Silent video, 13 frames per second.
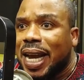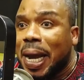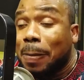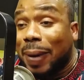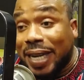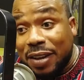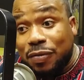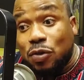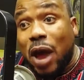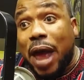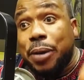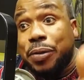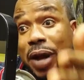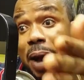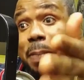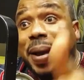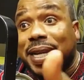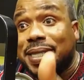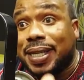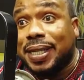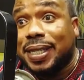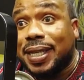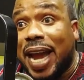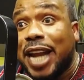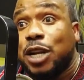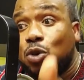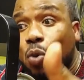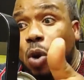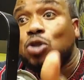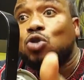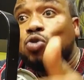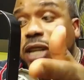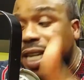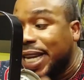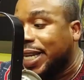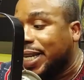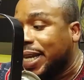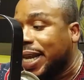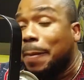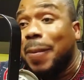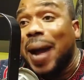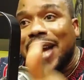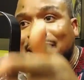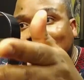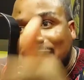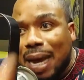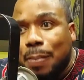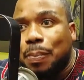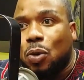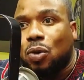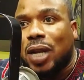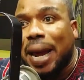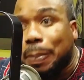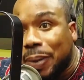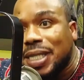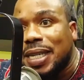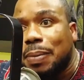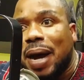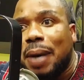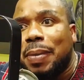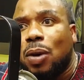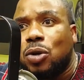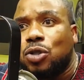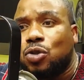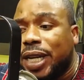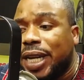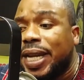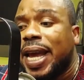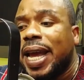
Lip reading: But if you are a real person and you want to lead by example, like President Mahama wants to lead,